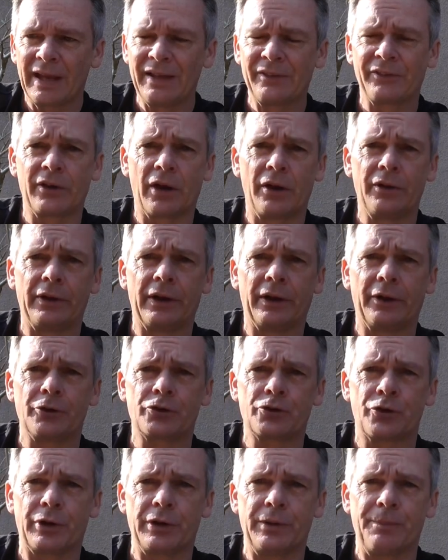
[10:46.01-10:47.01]
It's going down
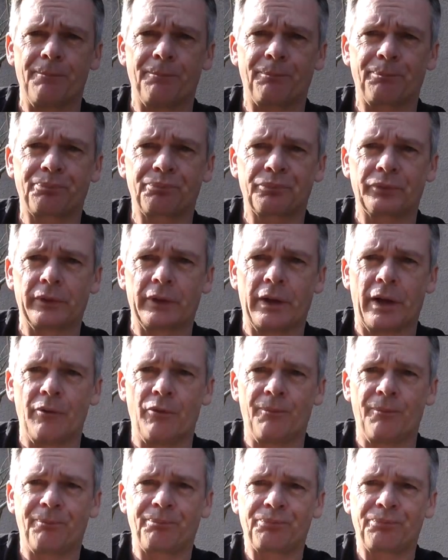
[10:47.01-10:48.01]
a treat. No,
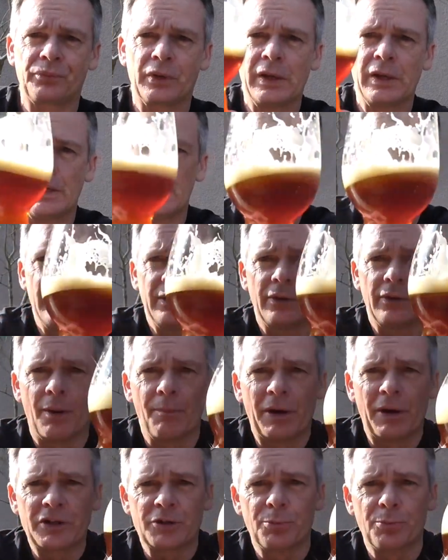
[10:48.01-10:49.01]

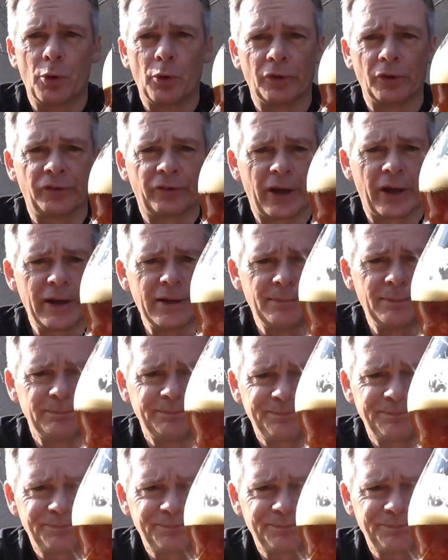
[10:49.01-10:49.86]
not much more to say,